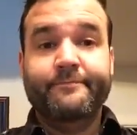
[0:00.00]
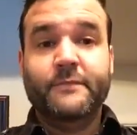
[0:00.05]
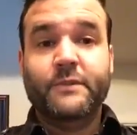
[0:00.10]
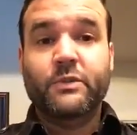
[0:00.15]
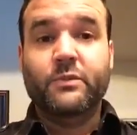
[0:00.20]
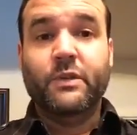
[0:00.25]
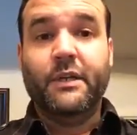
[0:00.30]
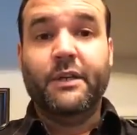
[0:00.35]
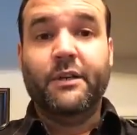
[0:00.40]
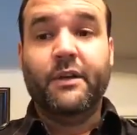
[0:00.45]

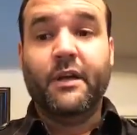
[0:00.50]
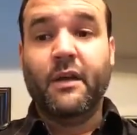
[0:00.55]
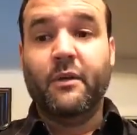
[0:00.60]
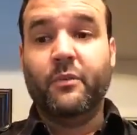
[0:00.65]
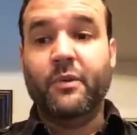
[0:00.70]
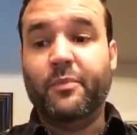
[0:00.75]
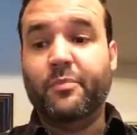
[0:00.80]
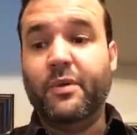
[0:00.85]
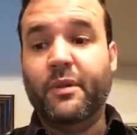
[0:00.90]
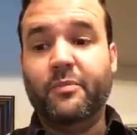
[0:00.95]
when you're not
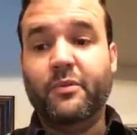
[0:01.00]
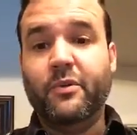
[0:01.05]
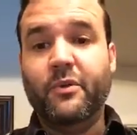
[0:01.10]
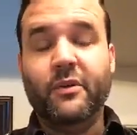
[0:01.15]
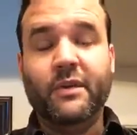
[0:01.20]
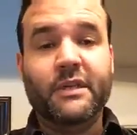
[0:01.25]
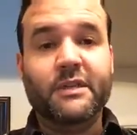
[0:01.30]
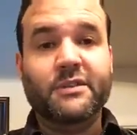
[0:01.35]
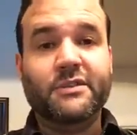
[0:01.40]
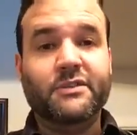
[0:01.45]
with people who are
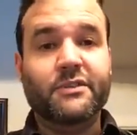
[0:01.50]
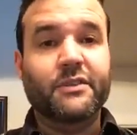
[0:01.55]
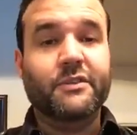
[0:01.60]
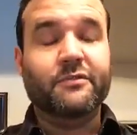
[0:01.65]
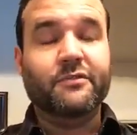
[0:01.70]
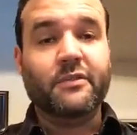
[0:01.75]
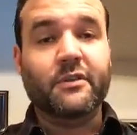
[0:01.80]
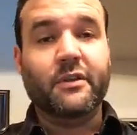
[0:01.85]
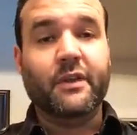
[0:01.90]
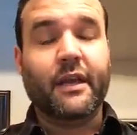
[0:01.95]
going to sue you
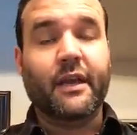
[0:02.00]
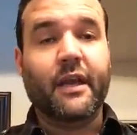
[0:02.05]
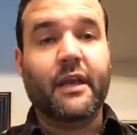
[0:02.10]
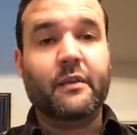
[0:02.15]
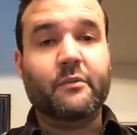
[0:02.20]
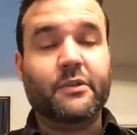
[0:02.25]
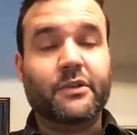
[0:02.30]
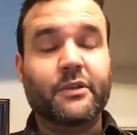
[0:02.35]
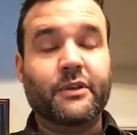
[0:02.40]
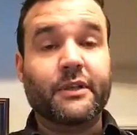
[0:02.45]
for looking at them
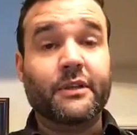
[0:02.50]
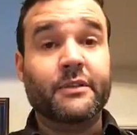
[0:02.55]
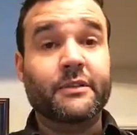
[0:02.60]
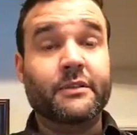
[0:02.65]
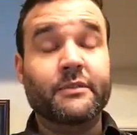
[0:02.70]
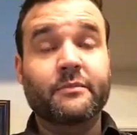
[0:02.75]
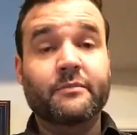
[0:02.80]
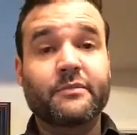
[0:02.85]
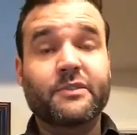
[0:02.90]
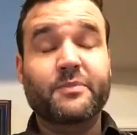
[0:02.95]
crooked or
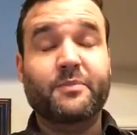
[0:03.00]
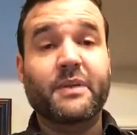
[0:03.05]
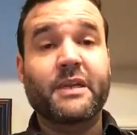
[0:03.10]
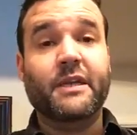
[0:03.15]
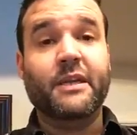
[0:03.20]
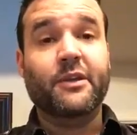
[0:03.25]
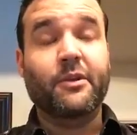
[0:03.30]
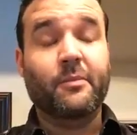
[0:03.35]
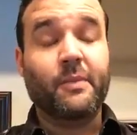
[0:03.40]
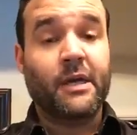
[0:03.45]

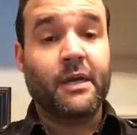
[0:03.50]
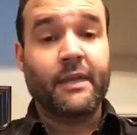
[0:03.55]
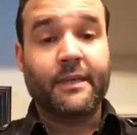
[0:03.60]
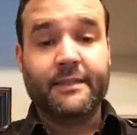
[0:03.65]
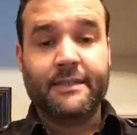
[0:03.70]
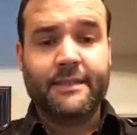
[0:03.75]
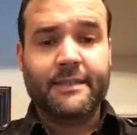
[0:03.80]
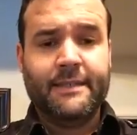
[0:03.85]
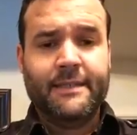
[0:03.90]
speaking your mind.